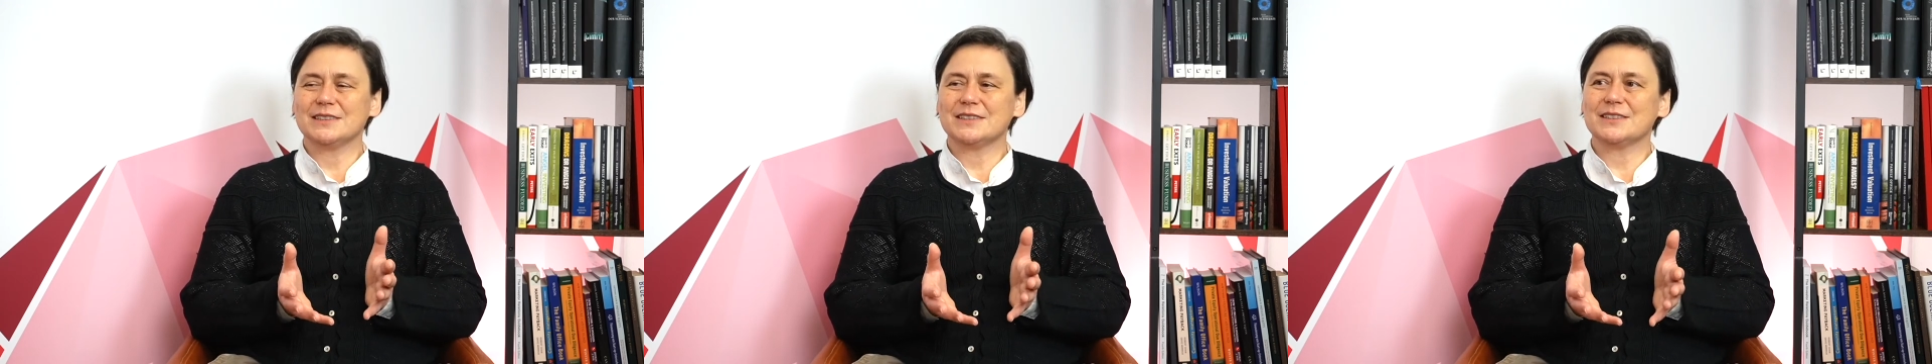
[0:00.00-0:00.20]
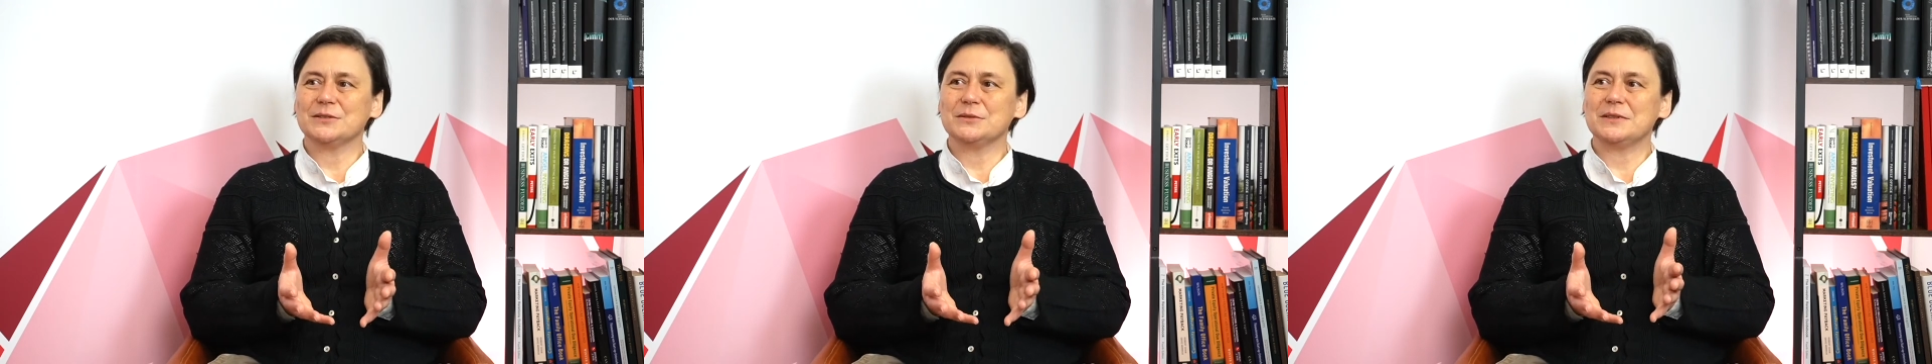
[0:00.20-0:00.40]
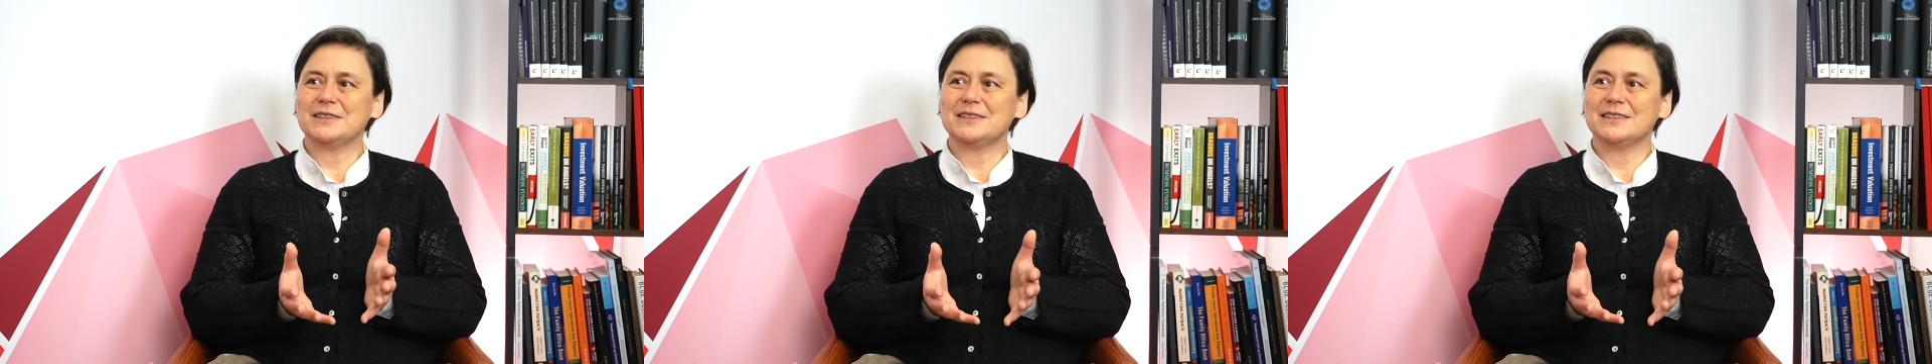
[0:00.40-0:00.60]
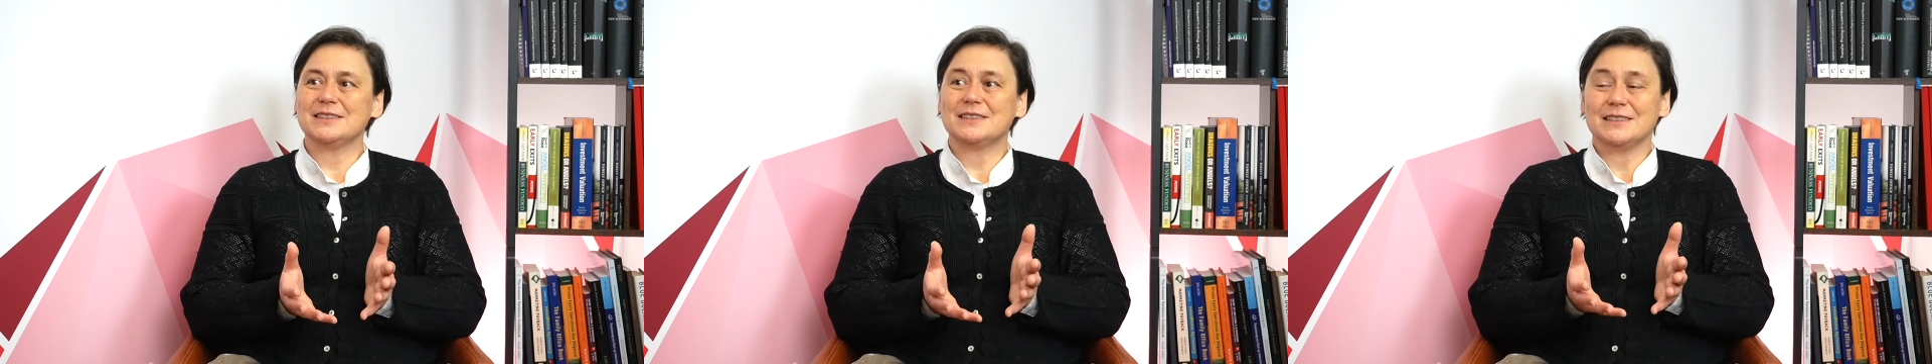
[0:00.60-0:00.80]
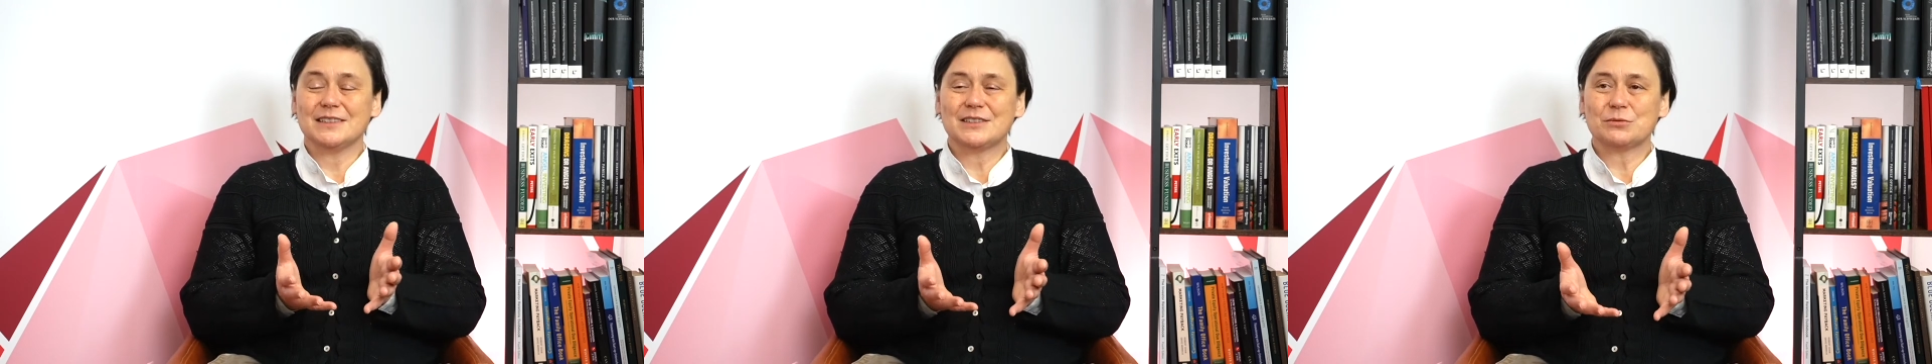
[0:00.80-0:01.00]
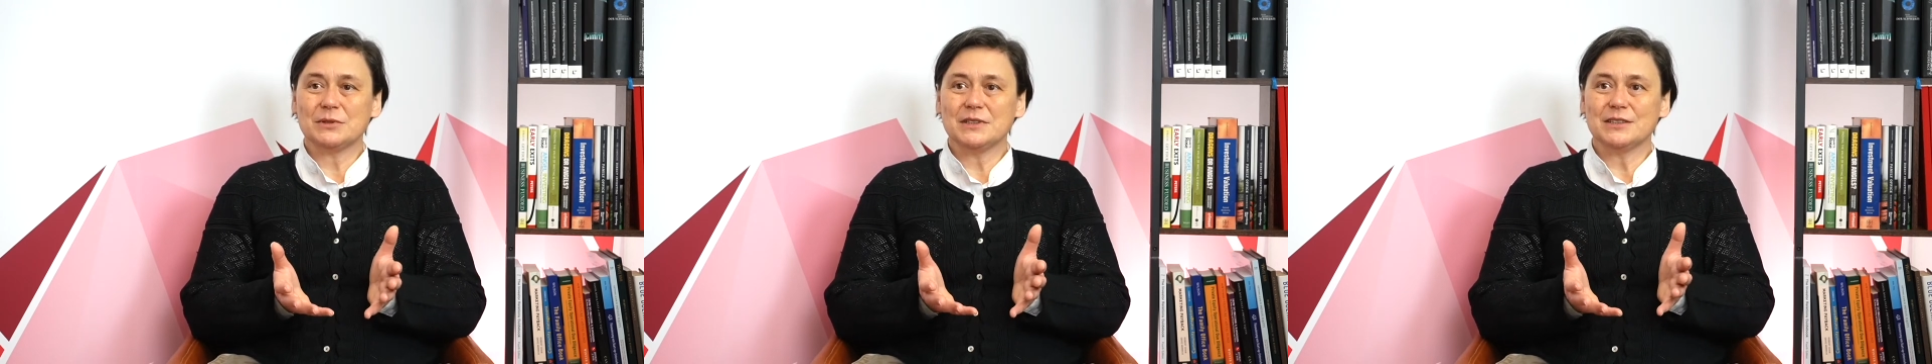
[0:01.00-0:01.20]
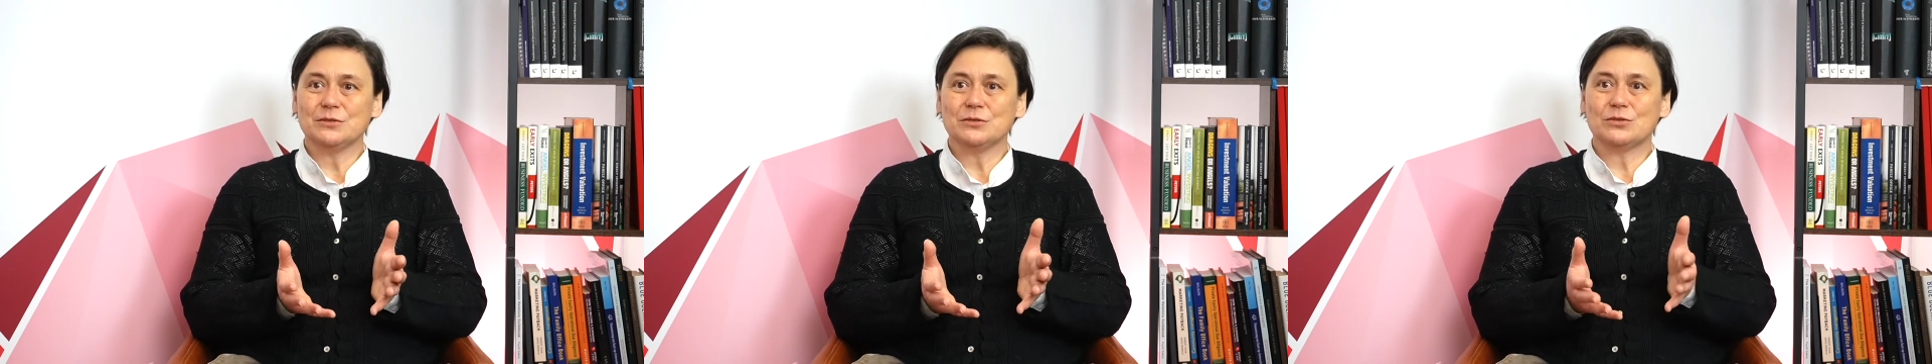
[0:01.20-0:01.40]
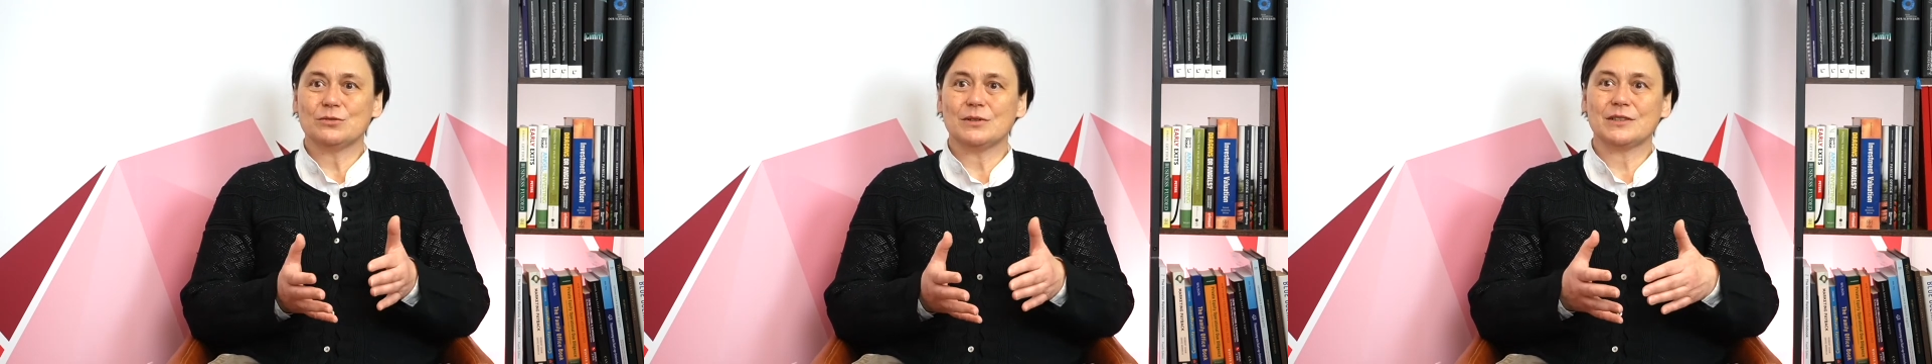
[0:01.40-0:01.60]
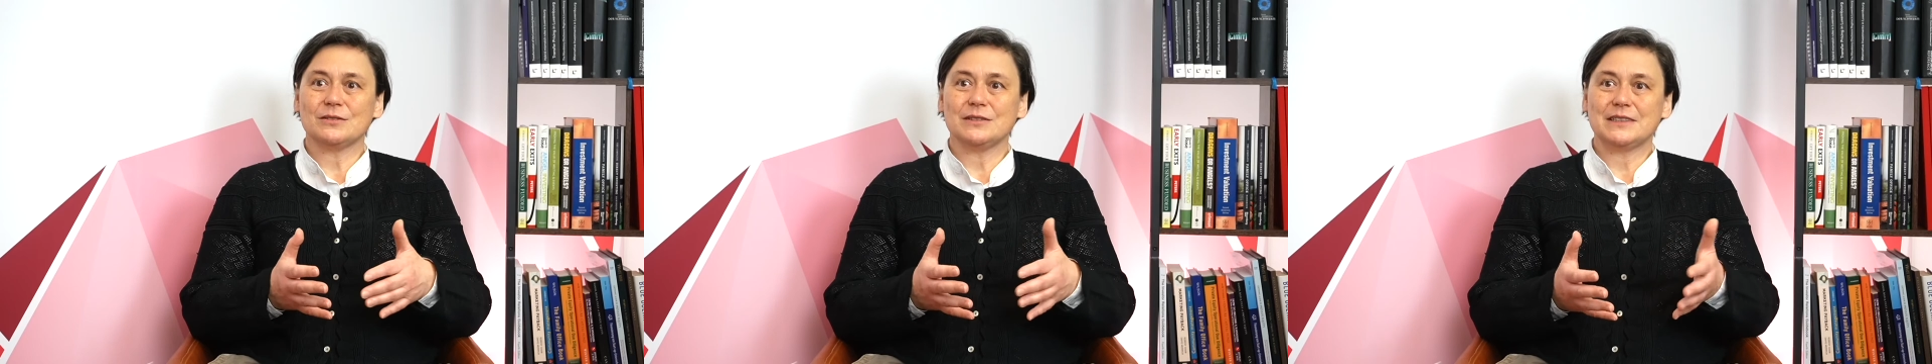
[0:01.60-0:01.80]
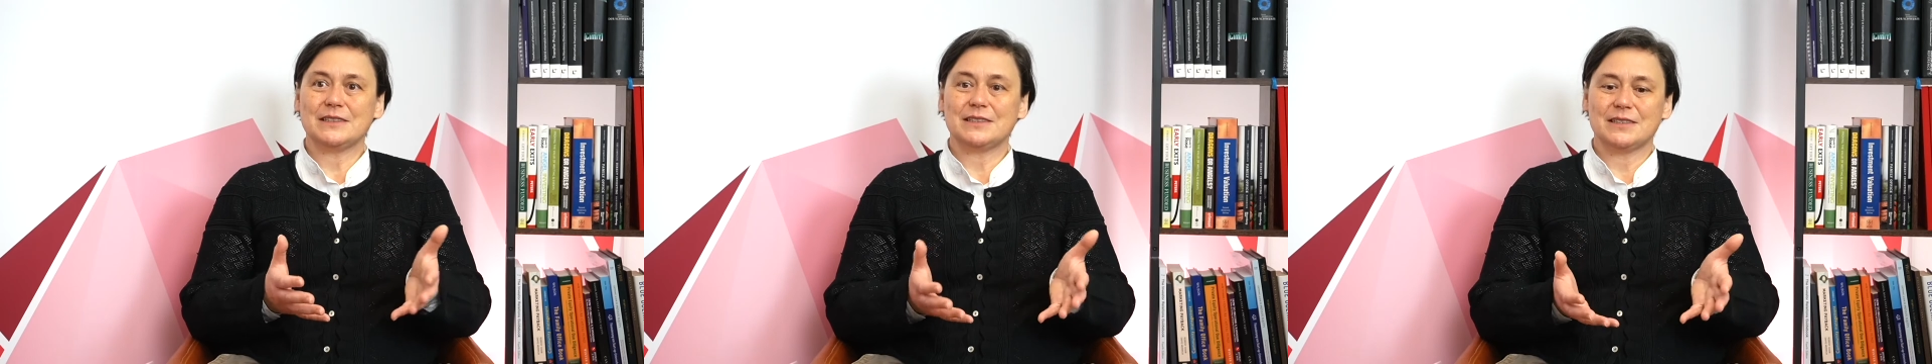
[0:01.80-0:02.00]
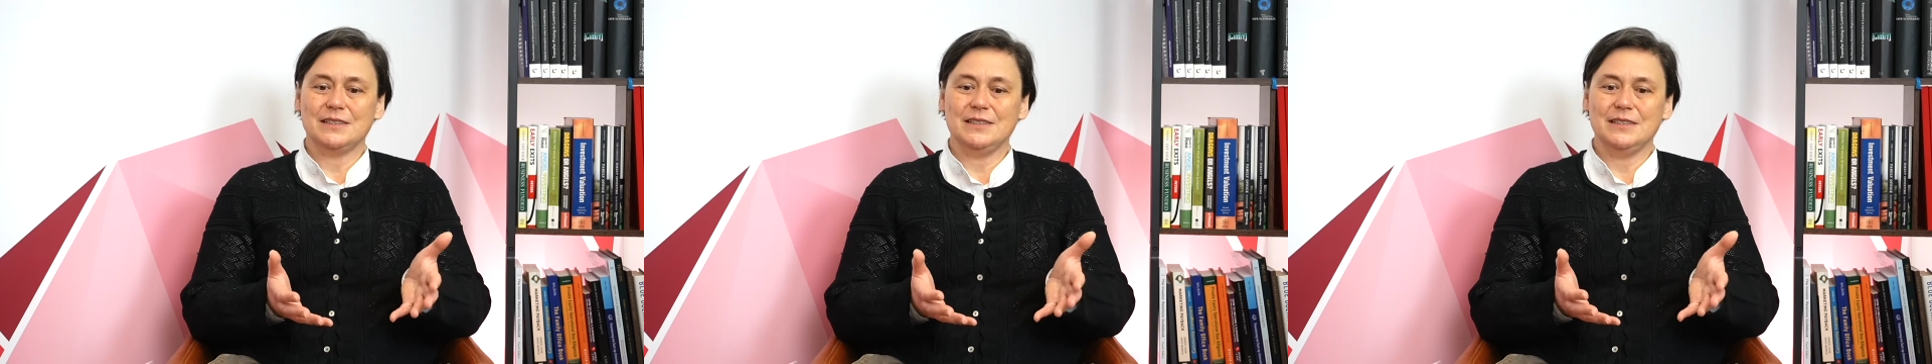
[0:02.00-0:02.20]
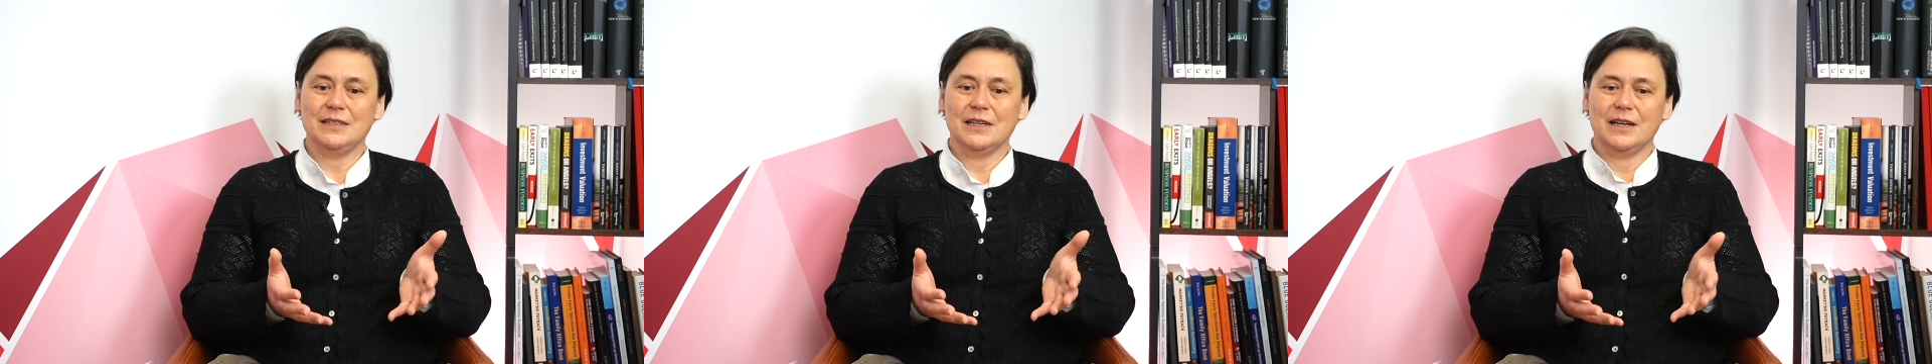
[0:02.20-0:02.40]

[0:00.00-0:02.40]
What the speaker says: So it's really good to actually see